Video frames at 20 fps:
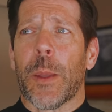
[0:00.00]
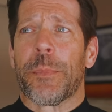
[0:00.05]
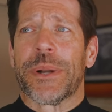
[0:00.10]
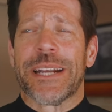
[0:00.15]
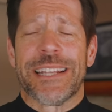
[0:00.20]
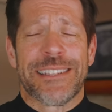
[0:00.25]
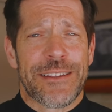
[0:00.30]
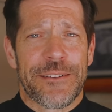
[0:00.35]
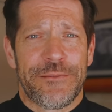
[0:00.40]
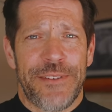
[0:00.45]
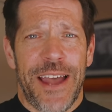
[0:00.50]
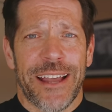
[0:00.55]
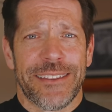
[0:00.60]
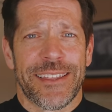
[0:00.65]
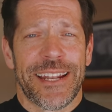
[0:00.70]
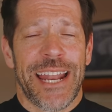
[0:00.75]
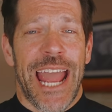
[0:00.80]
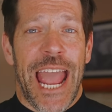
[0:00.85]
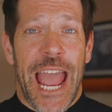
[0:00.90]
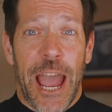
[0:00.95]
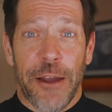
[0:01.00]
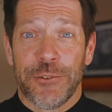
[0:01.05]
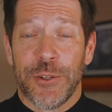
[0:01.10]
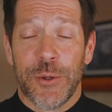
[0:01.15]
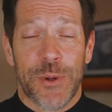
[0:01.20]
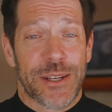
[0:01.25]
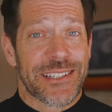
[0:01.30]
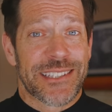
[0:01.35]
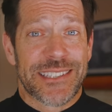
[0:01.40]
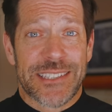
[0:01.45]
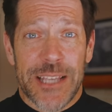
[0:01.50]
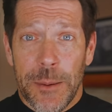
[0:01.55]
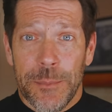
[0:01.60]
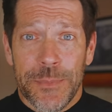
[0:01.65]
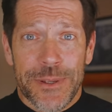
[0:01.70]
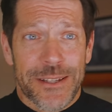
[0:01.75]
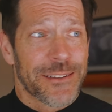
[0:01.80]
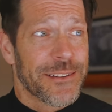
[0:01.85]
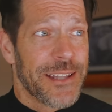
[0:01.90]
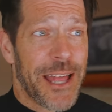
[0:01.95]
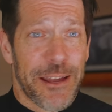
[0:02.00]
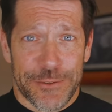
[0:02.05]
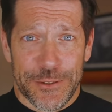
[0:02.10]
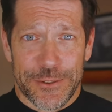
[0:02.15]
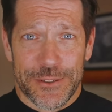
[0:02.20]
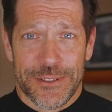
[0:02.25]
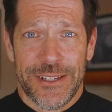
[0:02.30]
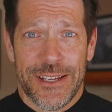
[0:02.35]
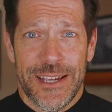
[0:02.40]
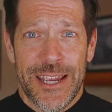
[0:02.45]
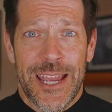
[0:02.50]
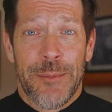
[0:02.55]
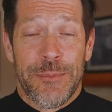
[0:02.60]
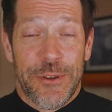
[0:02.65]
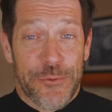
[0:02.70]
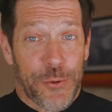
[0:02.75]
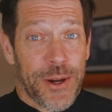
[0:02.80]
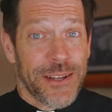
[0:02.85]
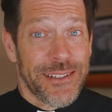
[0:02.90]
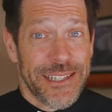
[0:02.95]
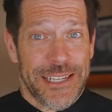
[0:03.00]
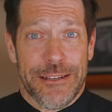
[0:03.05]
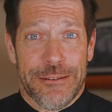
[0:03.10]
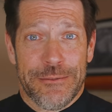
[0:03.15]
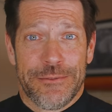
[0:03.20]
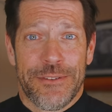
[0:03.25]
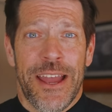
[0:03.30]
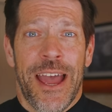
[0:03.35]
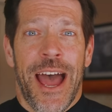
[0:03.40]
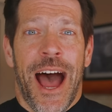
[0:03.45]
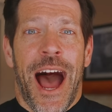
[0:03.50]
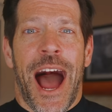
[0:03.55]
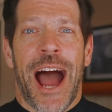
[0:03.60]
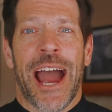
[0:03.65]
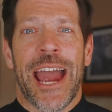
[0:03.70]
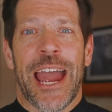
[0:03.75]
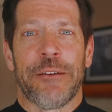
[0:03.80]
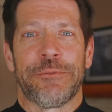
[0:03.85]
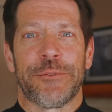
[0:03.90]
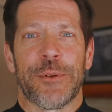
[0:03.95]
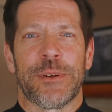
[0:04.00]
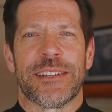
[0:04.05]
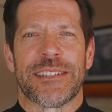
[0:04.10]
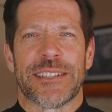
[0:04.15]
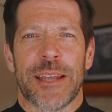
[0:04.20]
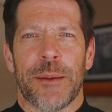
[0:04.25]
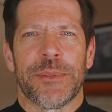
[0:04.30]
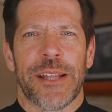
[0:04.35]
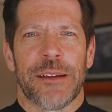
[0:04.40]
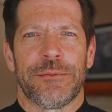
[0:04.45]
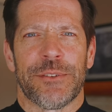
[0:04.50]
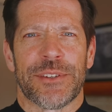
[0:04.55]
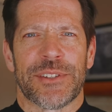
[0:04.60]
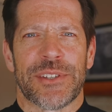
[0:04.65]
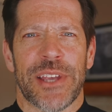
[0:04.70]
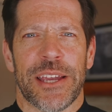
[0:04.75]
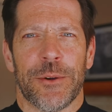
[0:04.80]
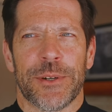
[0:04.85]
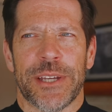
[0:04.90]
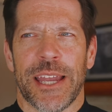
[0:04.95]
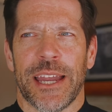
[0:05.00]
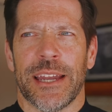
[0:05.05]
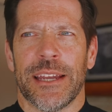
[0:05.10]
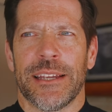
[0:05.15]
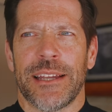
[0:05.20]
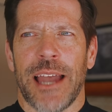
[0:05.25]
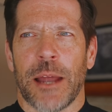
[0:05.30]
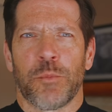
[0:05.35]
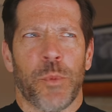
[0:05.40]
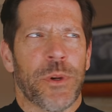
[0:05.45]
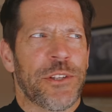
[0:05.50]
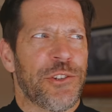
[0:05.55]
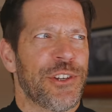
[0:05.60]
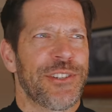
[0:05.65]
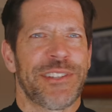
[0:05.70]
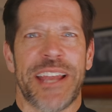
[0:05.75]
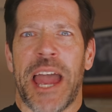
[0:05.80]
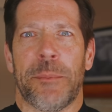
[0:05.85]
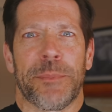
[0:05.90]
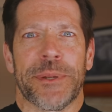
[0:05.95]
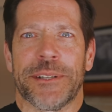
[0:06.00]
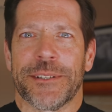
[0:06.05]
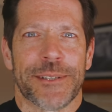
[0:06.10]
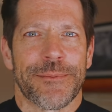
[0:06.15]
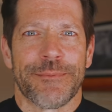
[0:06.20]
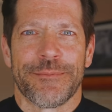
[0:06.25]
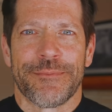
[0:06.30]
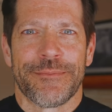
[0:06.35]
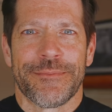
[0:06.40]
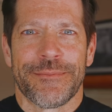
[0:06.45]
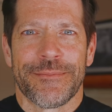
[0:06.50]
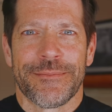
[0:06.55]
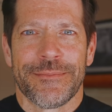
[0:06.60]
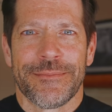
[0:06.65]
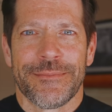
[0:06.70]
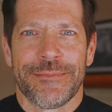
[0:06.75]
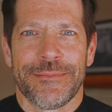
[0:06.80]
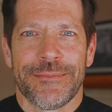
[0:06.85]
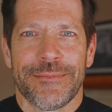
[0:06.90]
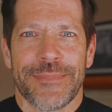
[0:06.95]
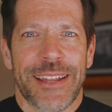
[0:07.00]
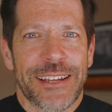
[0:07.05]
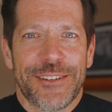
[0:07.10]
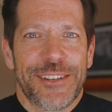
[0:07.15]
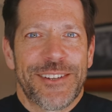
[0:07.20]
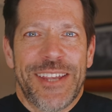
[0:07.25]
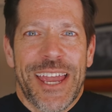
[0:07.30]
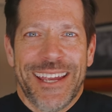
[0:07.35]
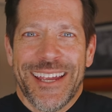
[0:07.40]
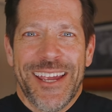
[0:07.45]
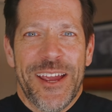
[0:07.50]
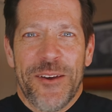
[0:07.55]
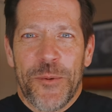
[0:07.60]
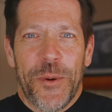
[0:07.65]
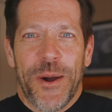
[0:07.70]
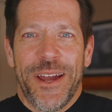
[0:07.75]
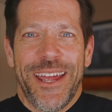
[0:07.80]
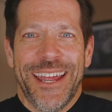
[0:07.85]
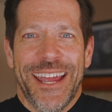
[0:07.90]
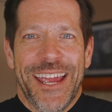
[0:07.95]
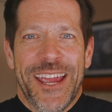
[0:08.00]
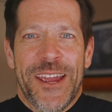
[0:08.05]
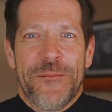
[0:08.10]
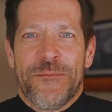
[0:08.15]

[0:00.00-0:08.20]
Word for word: but it's the fact that I have to at some level, before I leave, I have to at some level say, okay, God, what just happened? Like this, what,